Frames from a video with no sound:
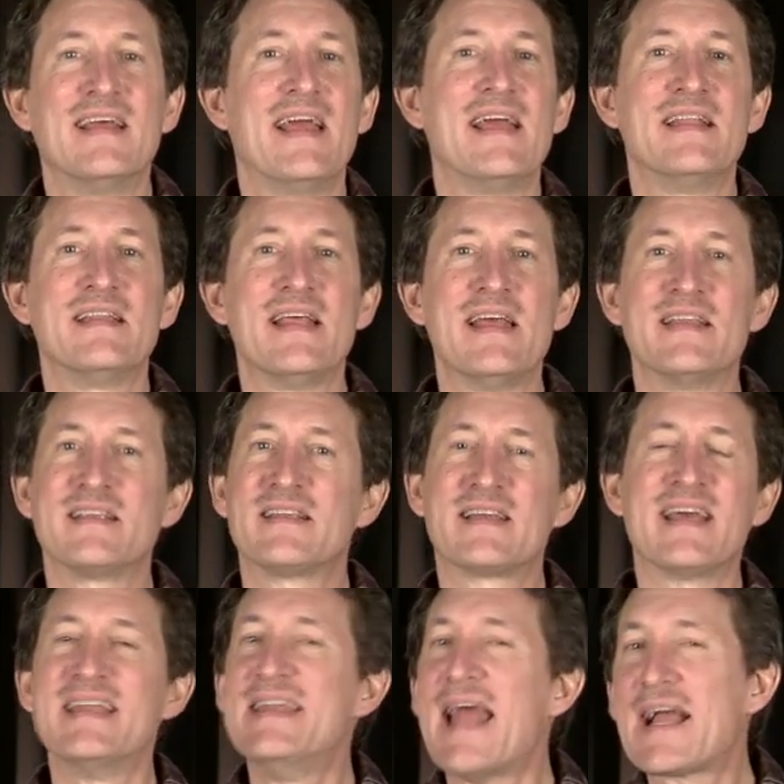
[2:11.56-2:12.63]
and, and
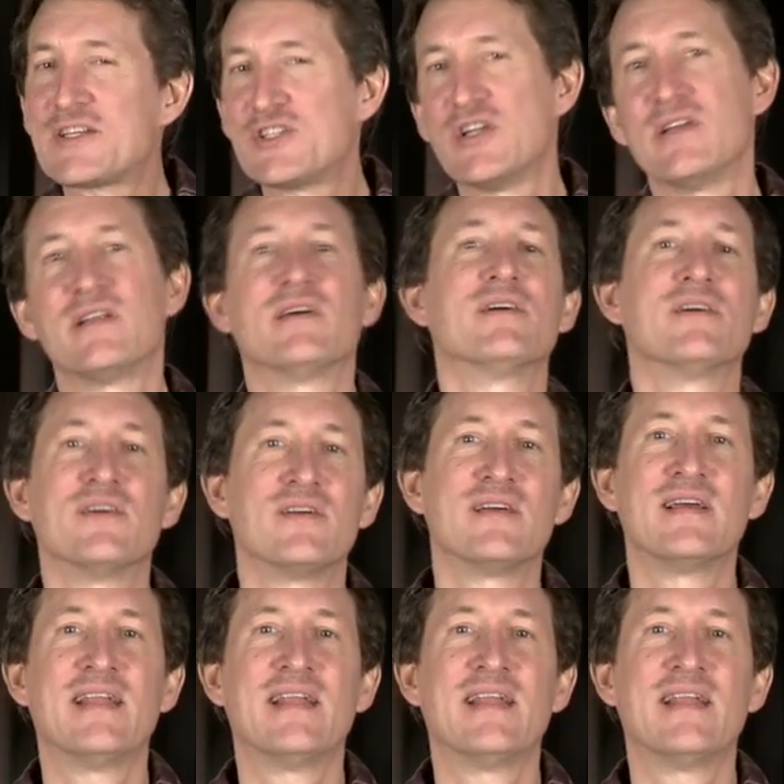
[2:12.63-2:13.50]
connection to her.